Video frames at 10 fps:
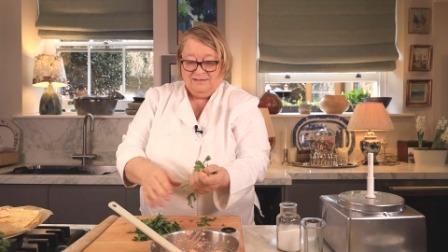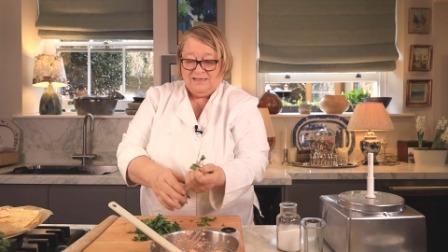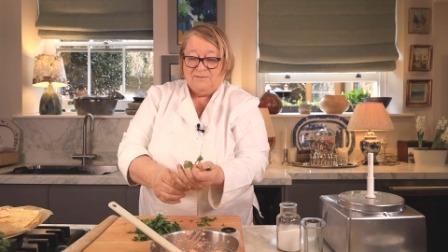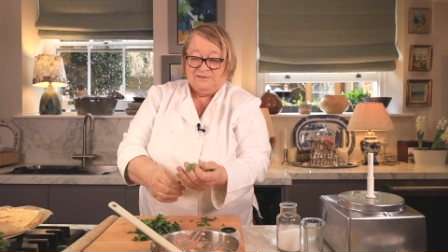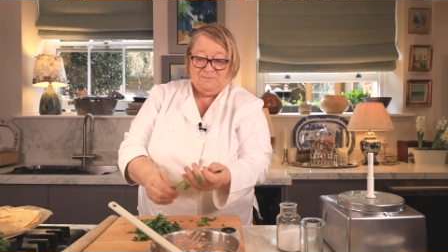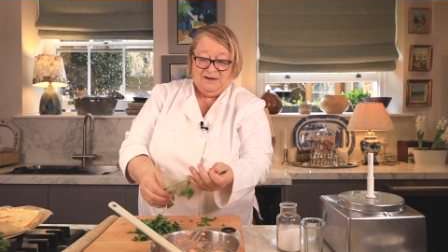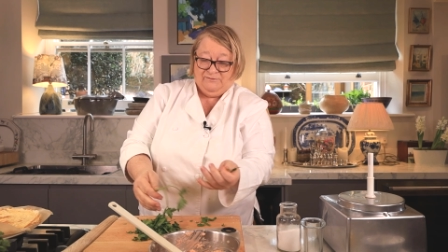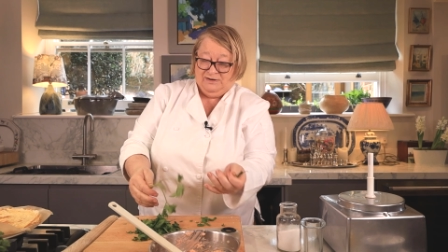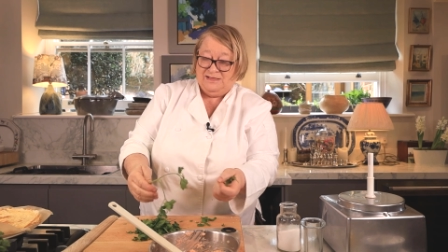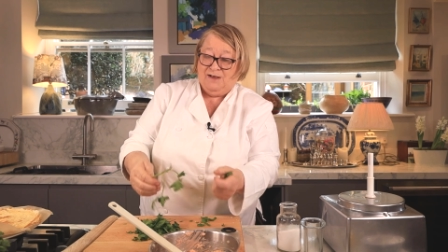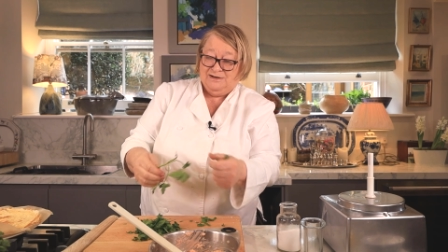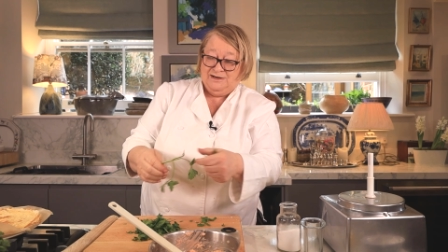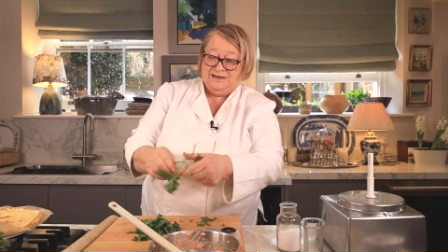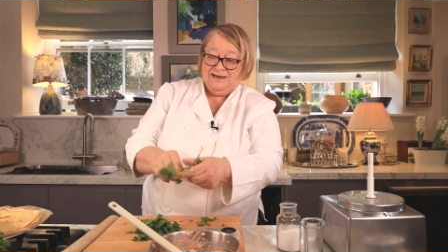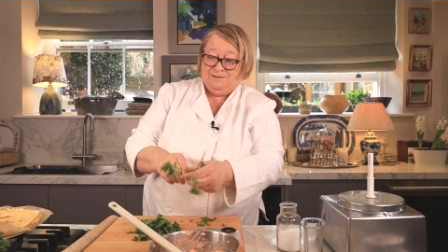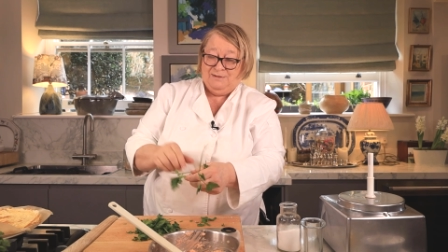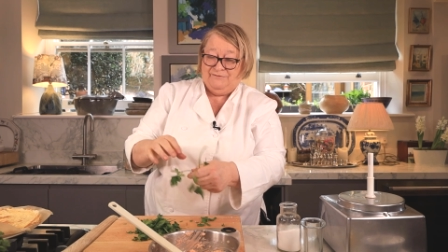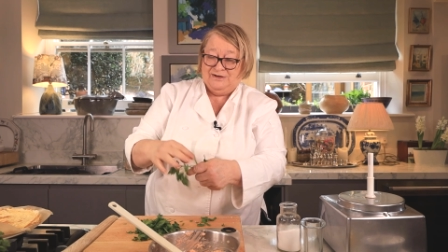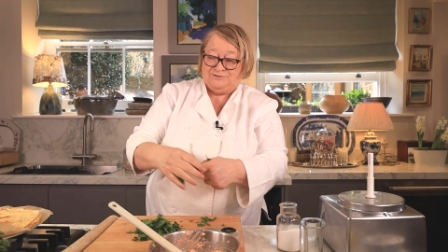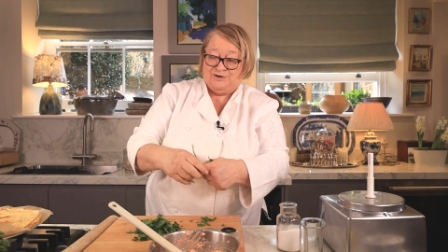That was a little bit of
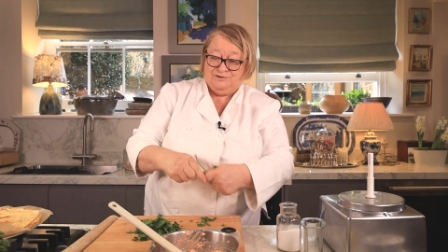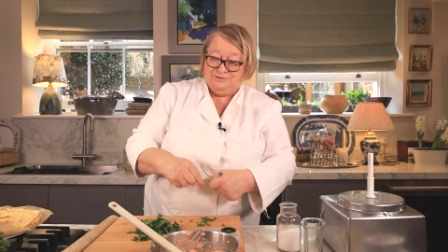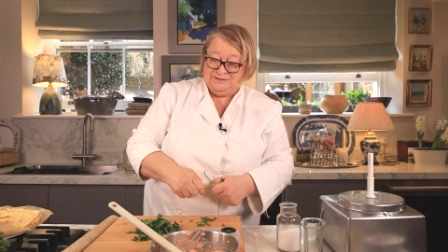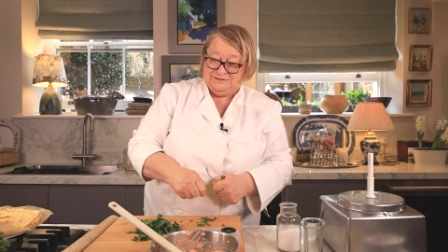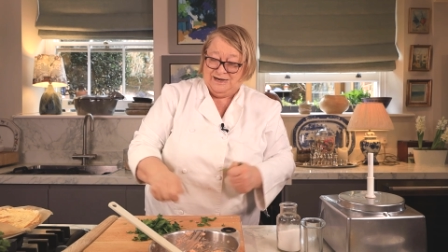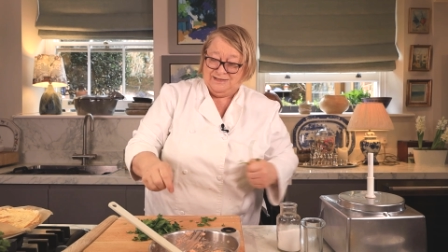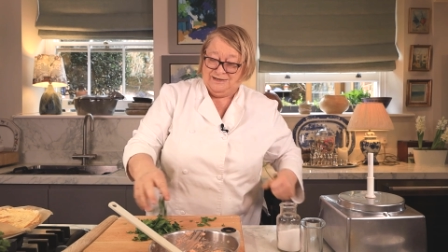a struggle, to say the